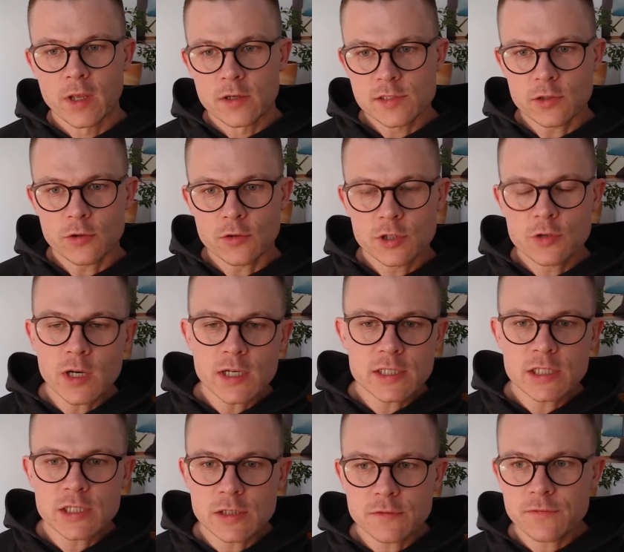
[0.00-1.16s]
So the
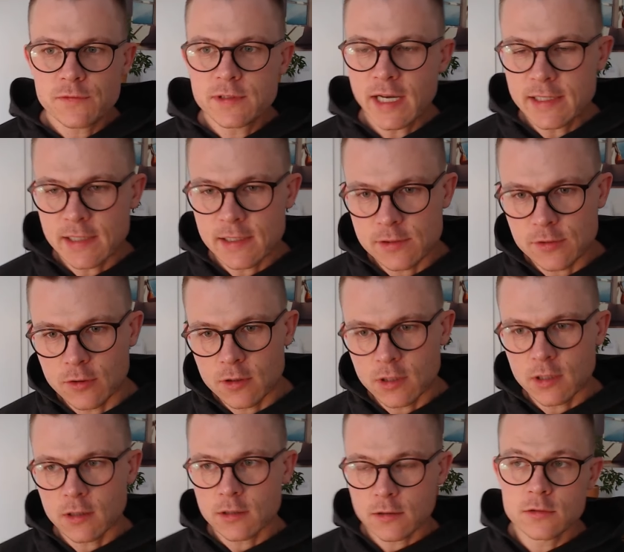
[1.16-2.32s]
qualitative data
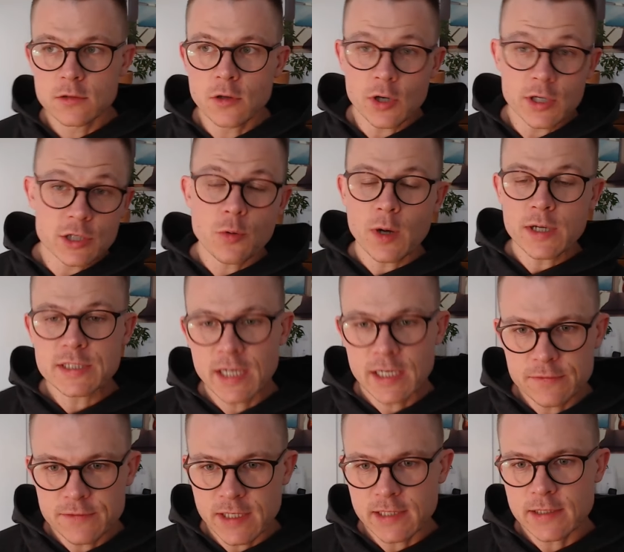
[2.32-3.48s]
or the
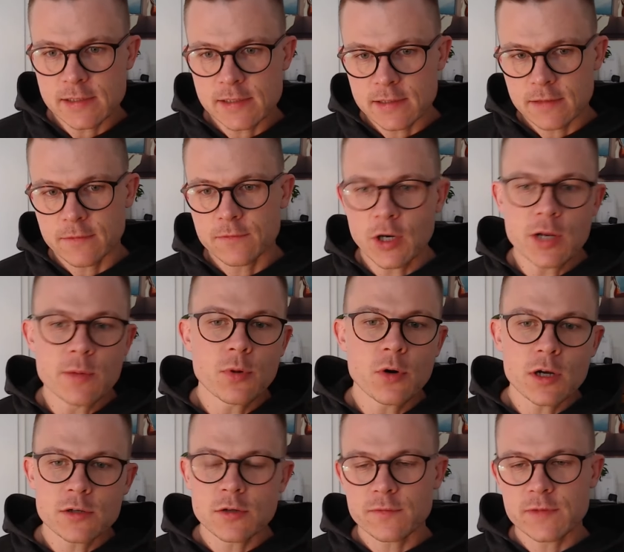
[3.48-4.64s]
quantitative data is very
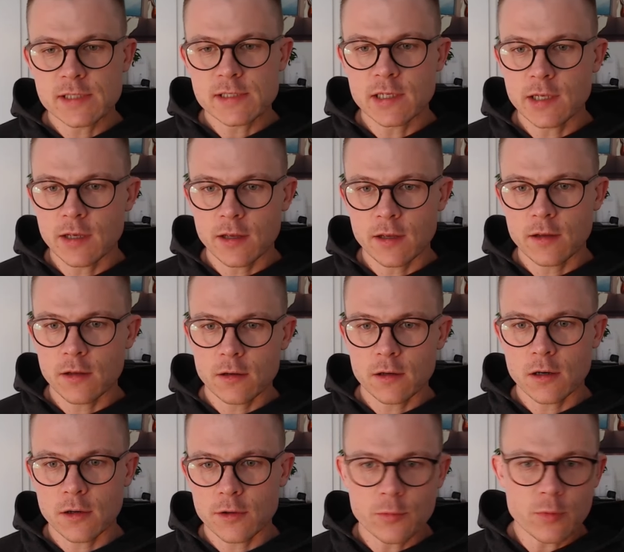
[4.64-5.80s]
important, obviously.
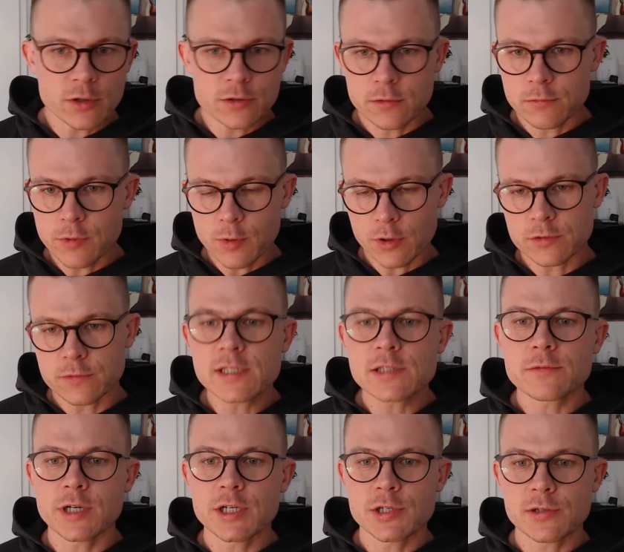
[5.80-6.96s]
Your reward to risk
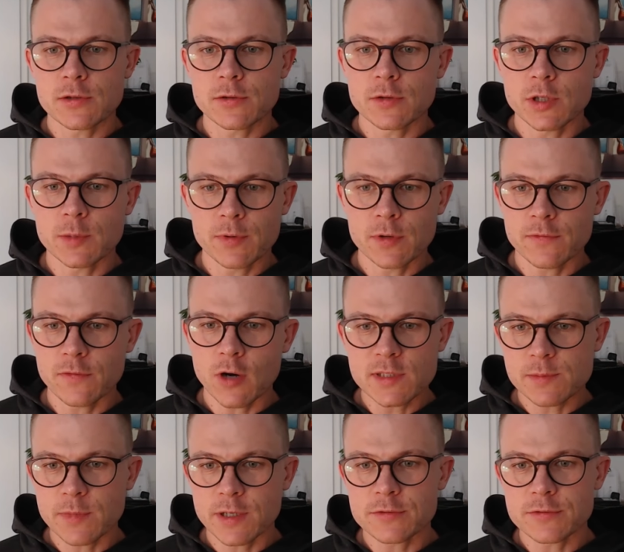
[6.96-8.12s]
ratio, your
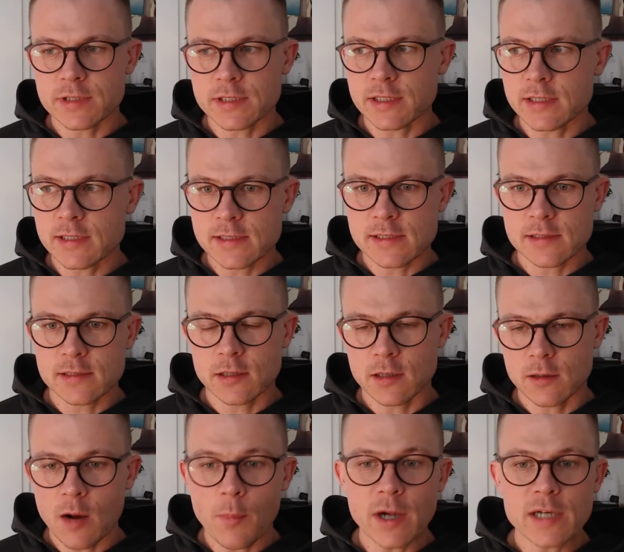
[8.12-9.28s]
performance metrics,
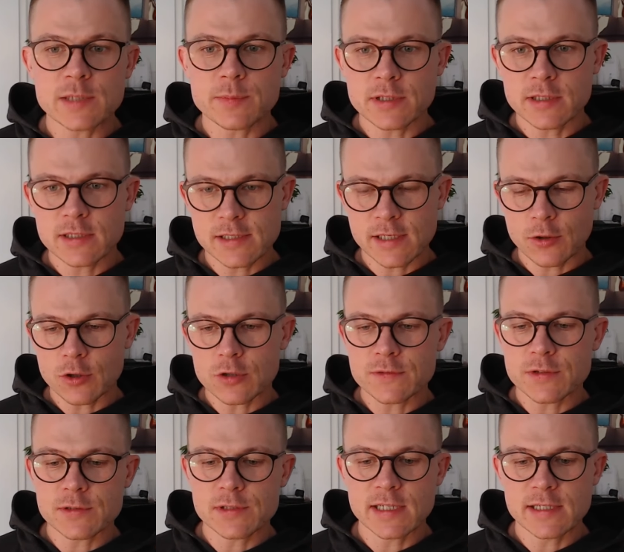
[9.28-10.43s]
R multiples, and all of
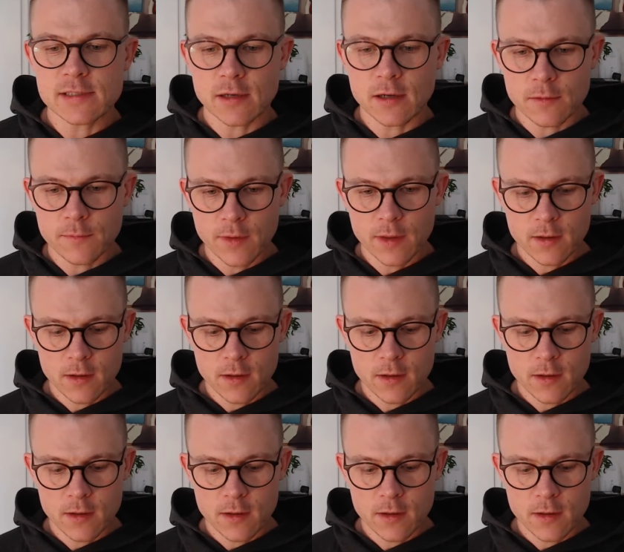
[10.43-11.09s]
those things are